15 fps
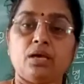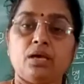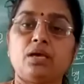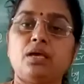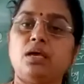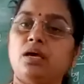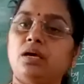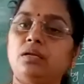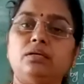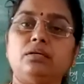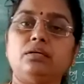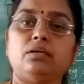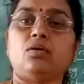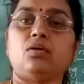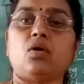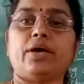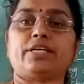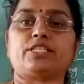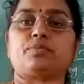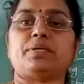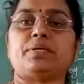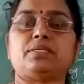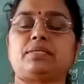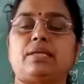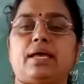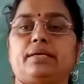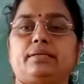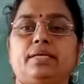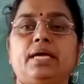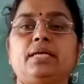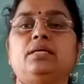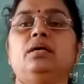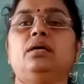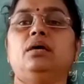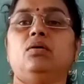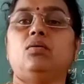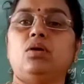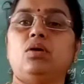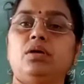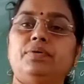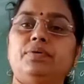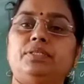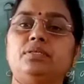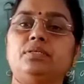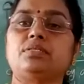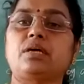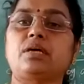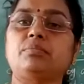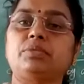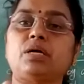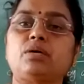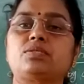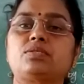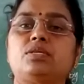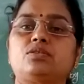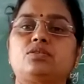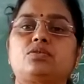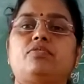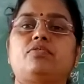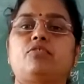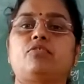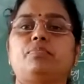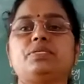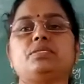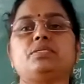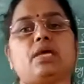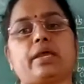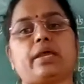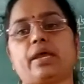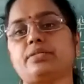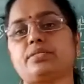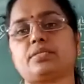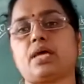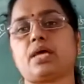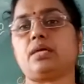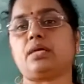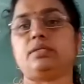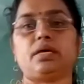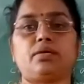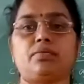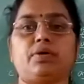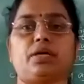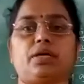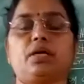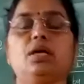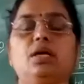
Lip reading: Here, no expense like that. Only with some thousands of rupees they can start their work.